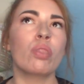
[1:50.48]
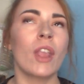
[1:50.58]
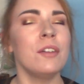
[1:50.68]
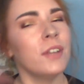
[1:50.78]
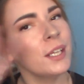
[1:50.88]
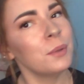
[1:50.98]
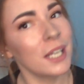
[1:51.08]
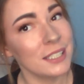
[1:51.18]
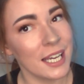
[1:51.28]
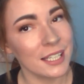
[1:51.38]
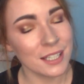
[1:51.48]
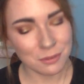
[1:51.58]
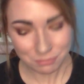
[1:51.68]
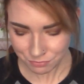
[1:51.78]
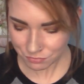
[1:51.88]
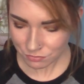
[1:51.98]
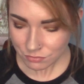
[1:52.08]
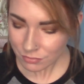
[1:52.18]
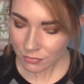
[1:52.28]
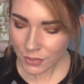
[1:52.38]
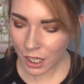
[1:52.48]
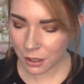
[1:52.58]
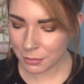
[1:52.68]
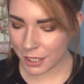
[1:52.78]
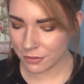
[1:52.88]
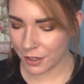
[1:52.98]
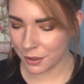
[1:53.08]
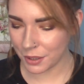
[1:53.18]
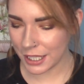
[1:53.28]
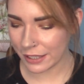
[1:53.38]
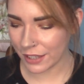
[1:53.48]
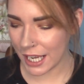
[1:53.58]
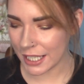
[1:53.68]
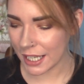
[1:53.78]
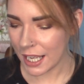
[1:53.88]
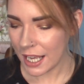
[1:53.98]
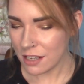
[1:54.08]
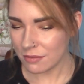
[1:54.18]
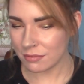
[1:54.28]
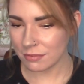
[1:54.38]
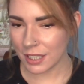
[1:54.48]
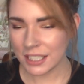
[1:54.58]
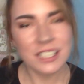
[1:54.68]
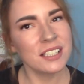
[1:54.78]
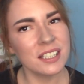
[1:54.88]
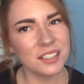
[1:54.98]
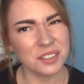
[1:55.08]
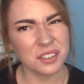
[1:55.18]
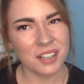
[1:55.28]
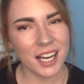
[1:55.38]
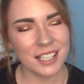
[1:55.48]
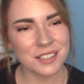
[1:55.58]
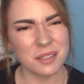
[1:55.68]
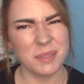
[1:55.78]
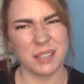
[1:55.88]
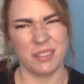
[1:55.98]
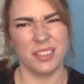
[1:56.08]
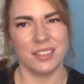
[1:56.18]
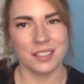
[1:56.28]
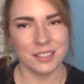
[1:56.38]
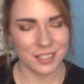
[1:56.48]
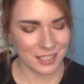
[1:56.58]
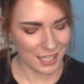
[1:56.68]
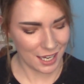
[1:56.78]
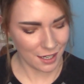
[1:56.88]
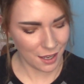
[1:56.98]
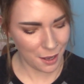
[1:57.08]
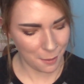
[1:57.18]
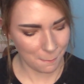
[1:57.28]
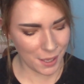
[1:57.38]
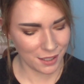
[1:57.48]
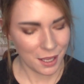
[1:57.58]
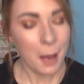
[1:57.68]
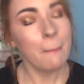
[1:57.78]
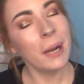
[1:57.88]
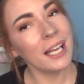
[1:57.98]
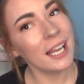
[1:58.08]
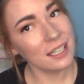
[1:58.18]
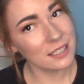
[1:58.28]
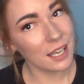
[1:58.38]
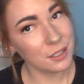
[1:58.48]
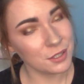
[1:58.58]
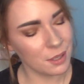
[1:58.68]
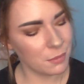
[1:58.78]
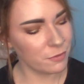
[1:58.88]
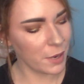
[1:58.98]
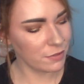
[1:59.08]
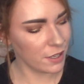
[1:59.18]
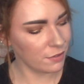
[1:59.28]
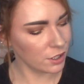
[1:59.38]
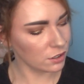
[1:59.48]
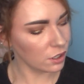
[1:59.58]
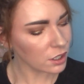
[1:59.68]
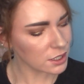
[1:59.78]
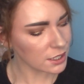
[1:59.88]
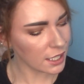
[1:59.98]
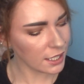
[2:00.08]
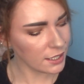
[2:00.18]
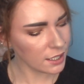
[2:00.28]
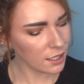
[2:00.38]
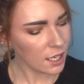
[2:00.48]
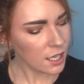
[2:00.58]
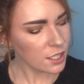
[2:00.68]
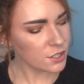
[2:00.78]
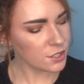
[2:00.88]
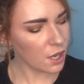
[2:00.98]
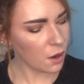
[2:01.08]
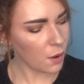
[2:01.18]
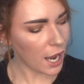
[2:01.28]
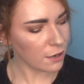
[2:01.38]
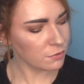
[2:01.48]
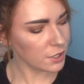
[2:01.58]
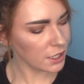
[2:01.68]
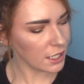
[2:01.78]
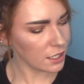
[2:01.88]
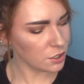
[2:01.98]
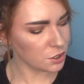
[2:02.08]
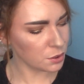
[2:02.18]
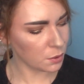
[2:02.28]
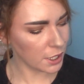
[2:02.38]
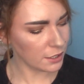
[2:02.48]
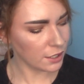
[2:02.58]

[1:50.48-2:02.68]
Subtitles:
I feel like when I take them on my phone, it just doesn't look right, and so I'm like, delete that. But I can tell you some of my favorite looks that I did. So I really enjoyed